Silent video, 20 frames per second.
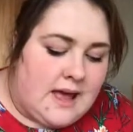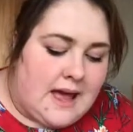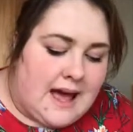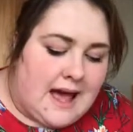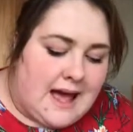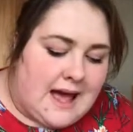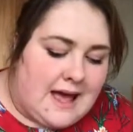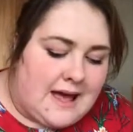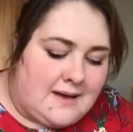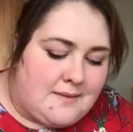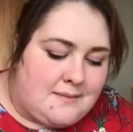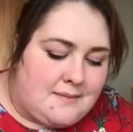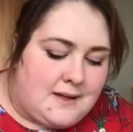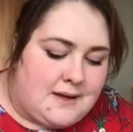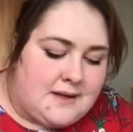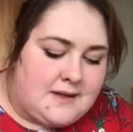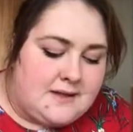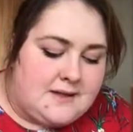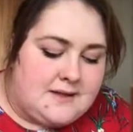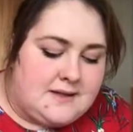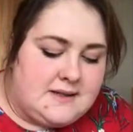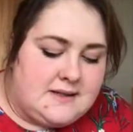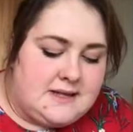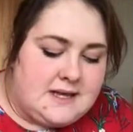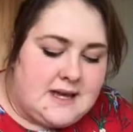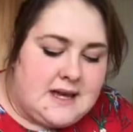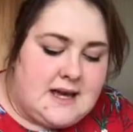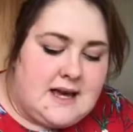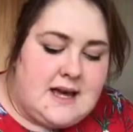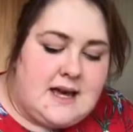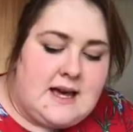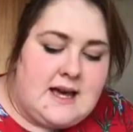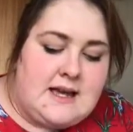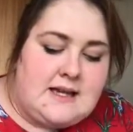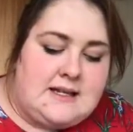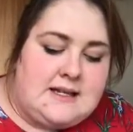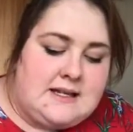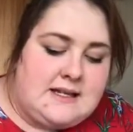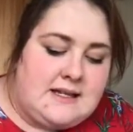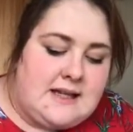hat pins. I
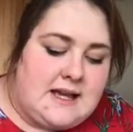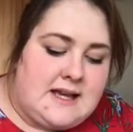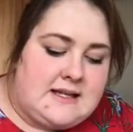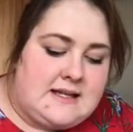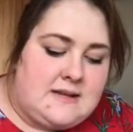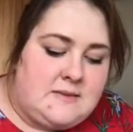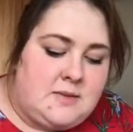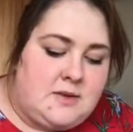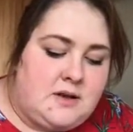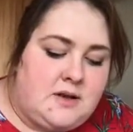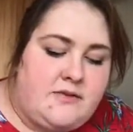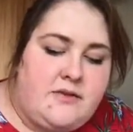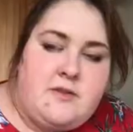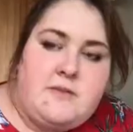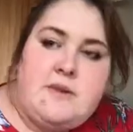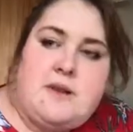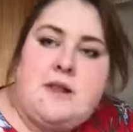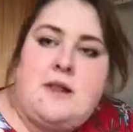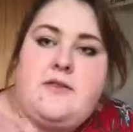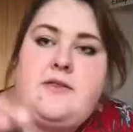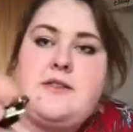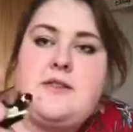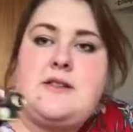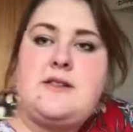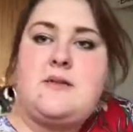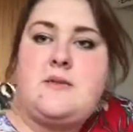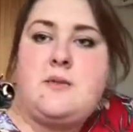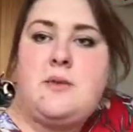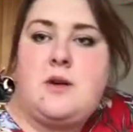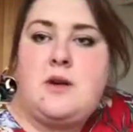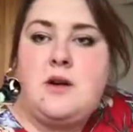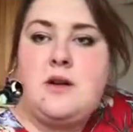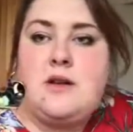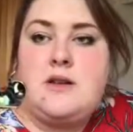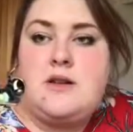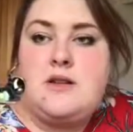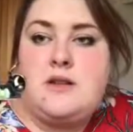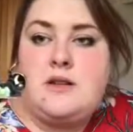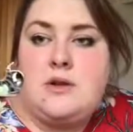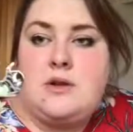did get a double of the Maleficent one,
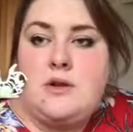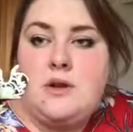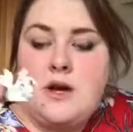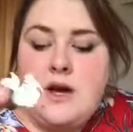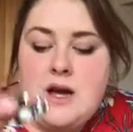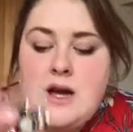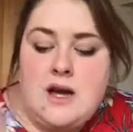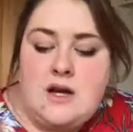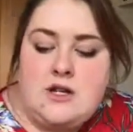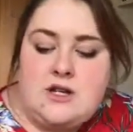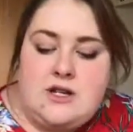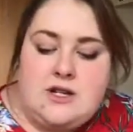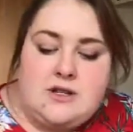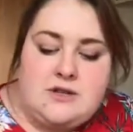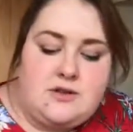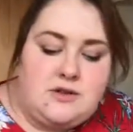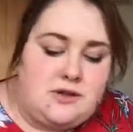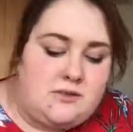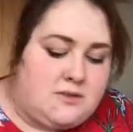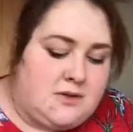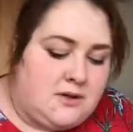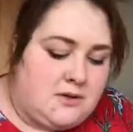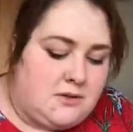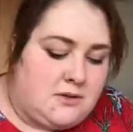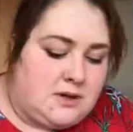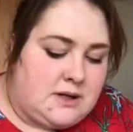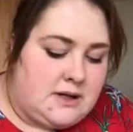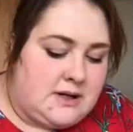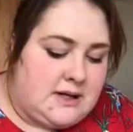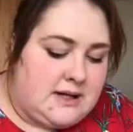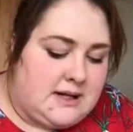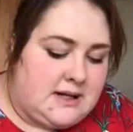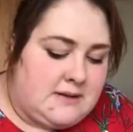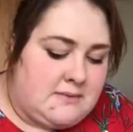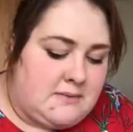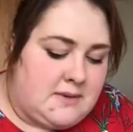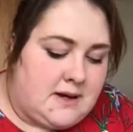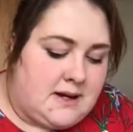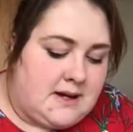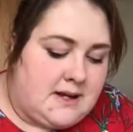so she's going to be going in
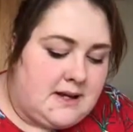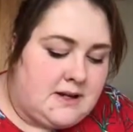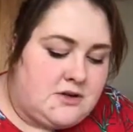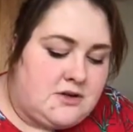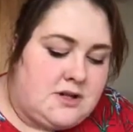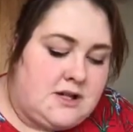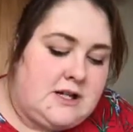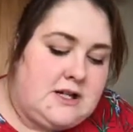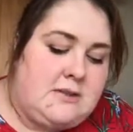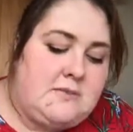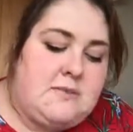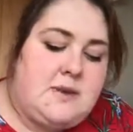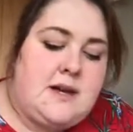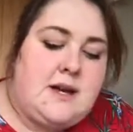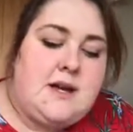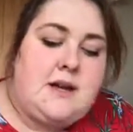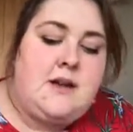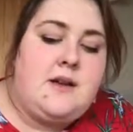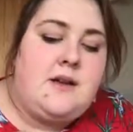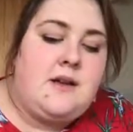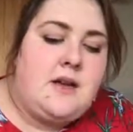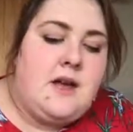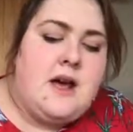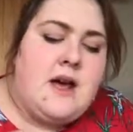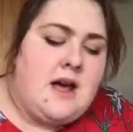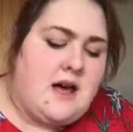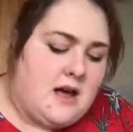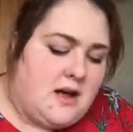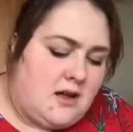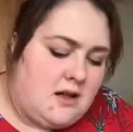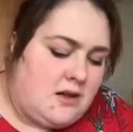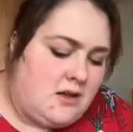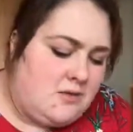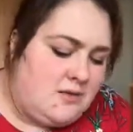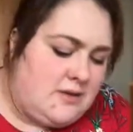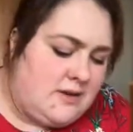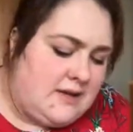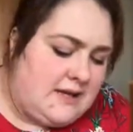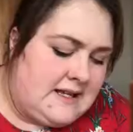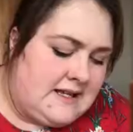my trading pile, along
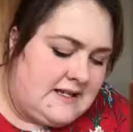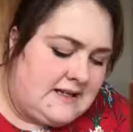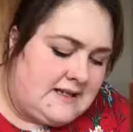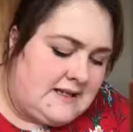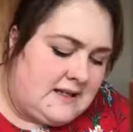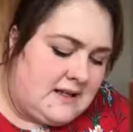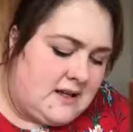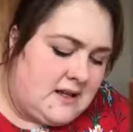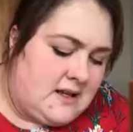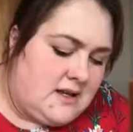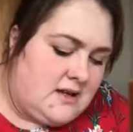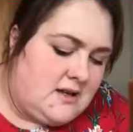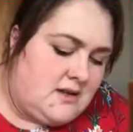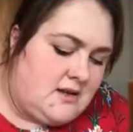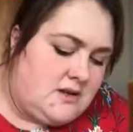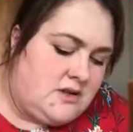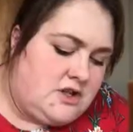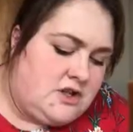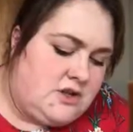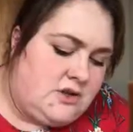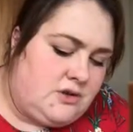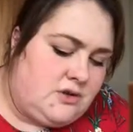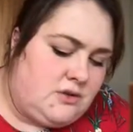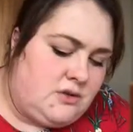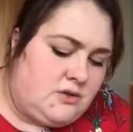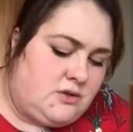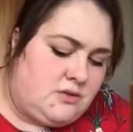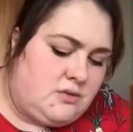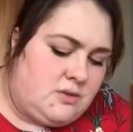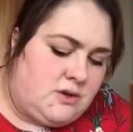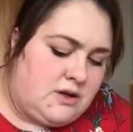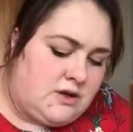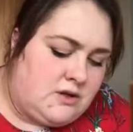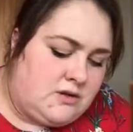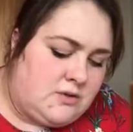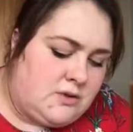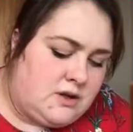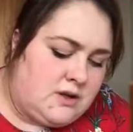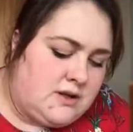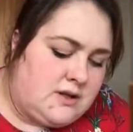with these two weird
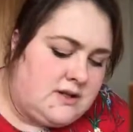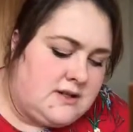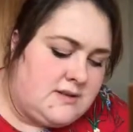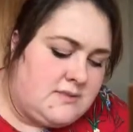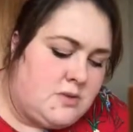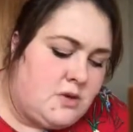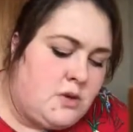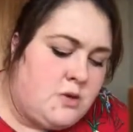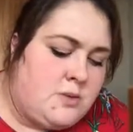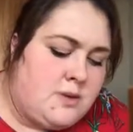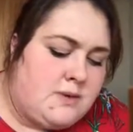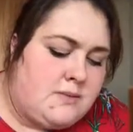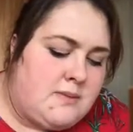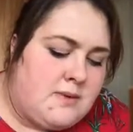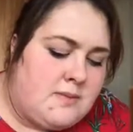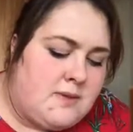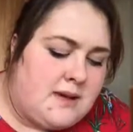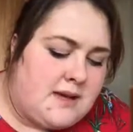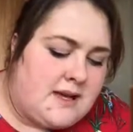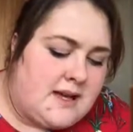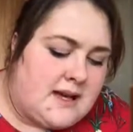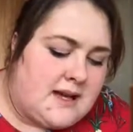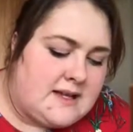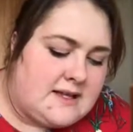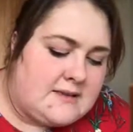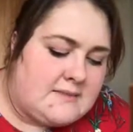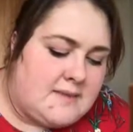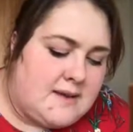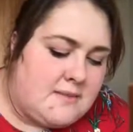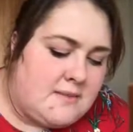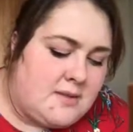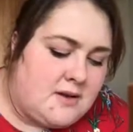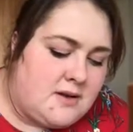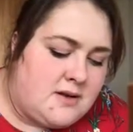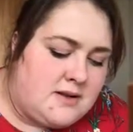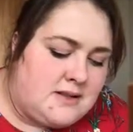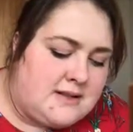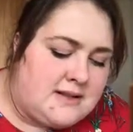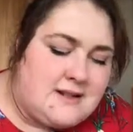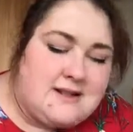ones. I'm hoping maybe a cast member
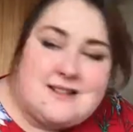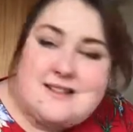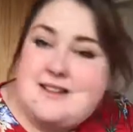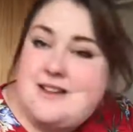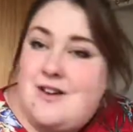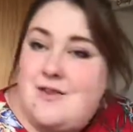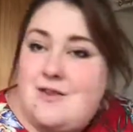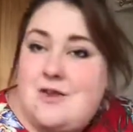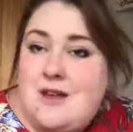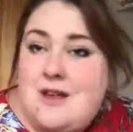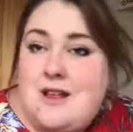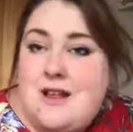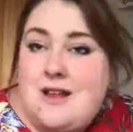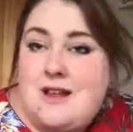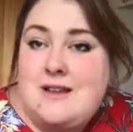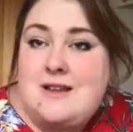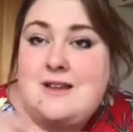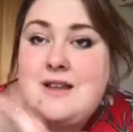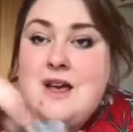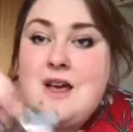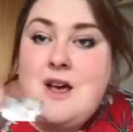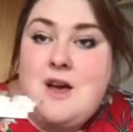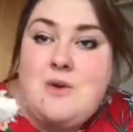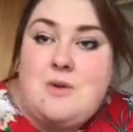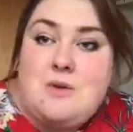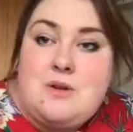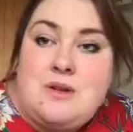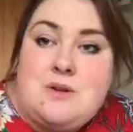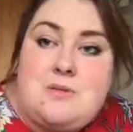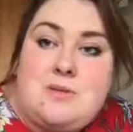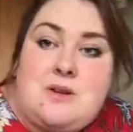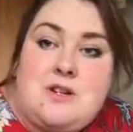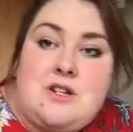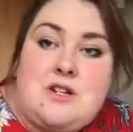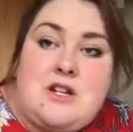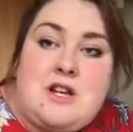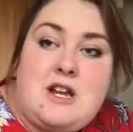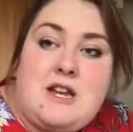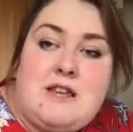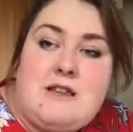that's in Discovery Land would
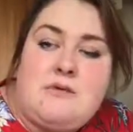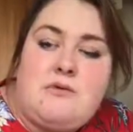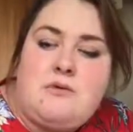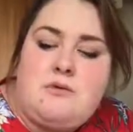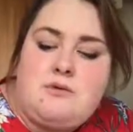appreciate